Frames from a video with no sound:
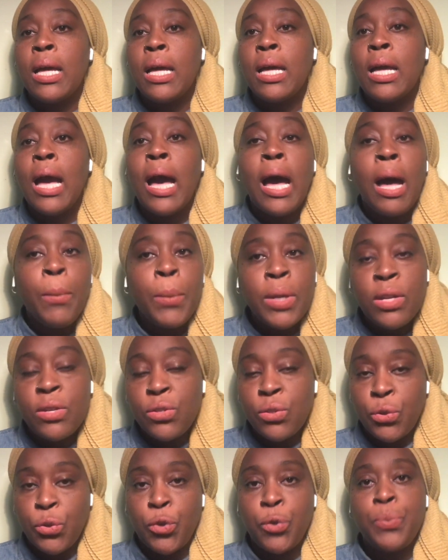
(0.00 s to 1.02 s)

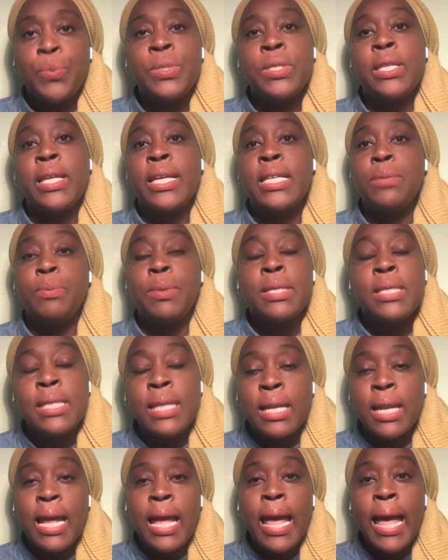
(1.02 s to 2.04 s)
communist groups, the
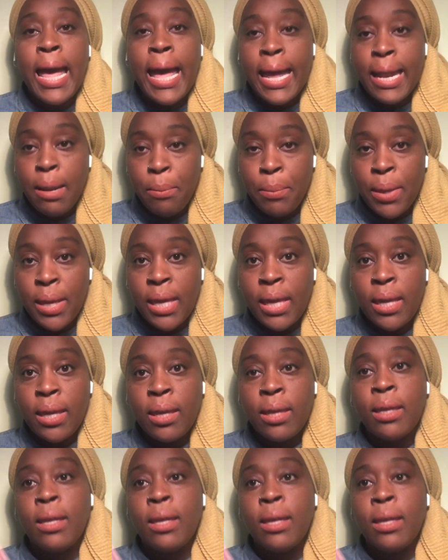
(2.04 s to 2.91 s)
explicit enemy